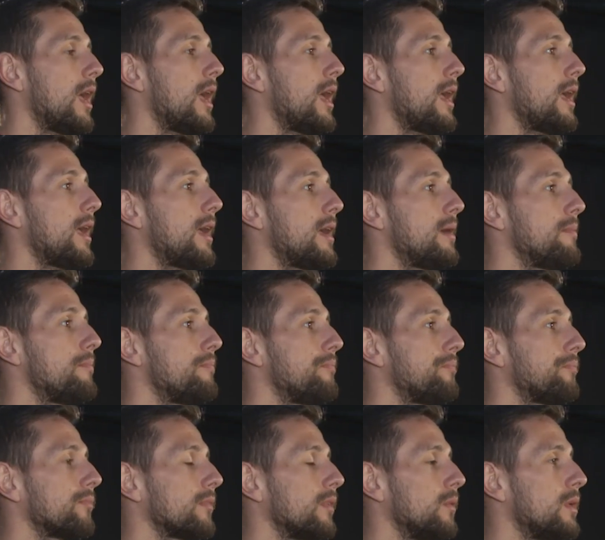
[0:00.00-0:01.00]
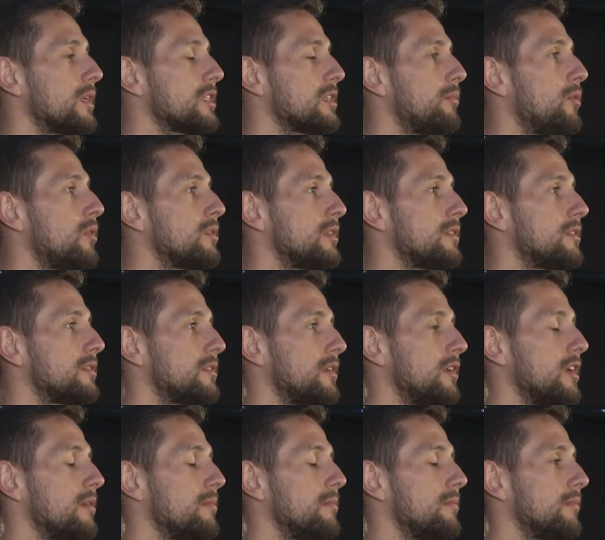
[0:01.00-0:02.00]
Um, well, I suppose at the
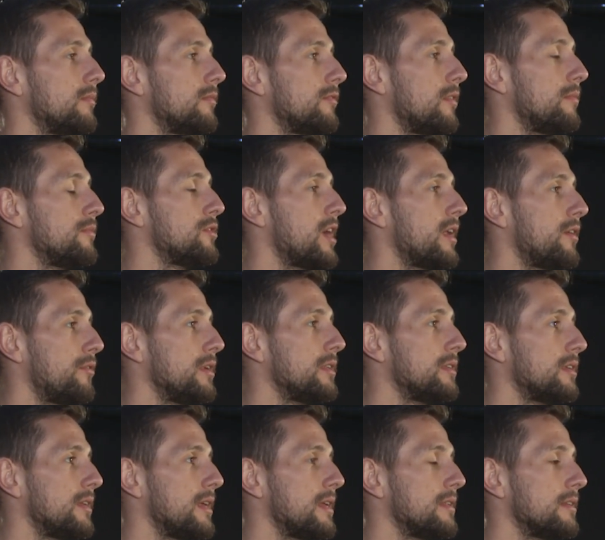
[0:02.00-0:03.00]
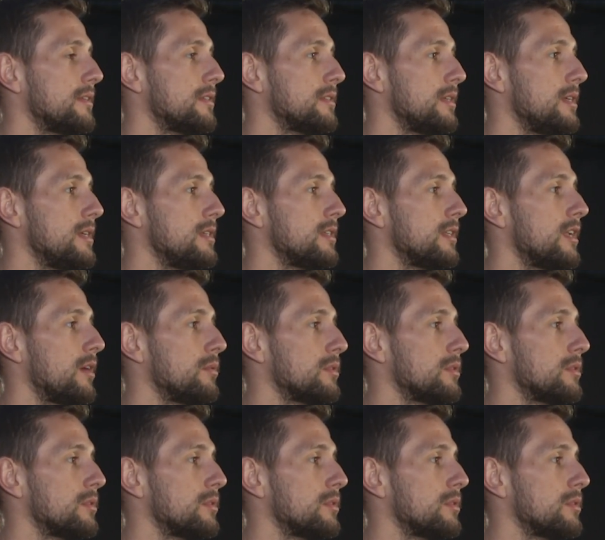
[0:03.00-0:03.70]
time from January to the end of the season, I